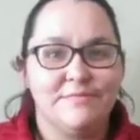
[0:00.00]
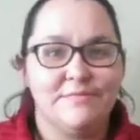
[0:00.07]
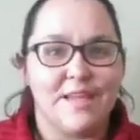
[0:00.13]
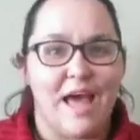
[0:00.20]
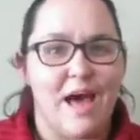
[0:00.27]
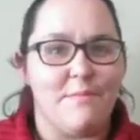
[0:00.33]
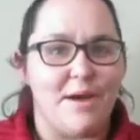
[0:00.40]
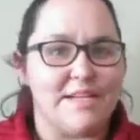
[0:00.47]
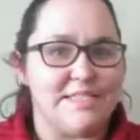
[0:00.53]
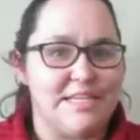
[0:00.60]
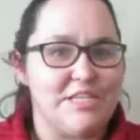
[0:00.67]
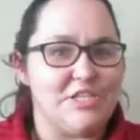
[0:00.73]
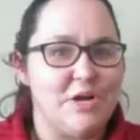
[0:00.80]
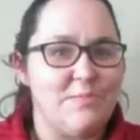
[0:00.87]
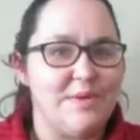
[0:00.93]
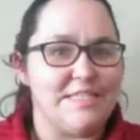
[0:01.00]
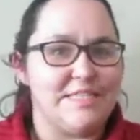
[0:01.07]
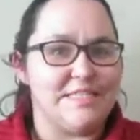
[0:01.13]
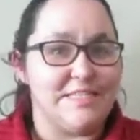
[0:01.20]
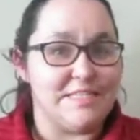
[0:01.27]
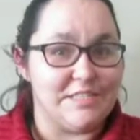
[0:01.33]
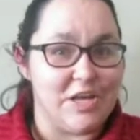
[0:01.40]
how my t-shirt
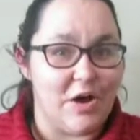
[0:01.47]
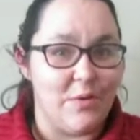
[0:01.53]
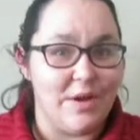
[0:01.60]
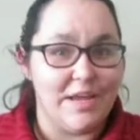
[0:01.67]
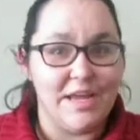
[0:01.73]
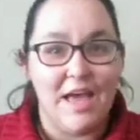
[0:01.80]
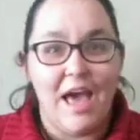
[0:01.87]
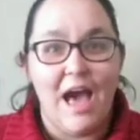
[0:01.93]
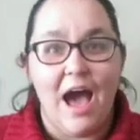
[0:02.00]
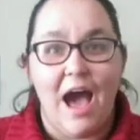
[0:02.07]
business is going.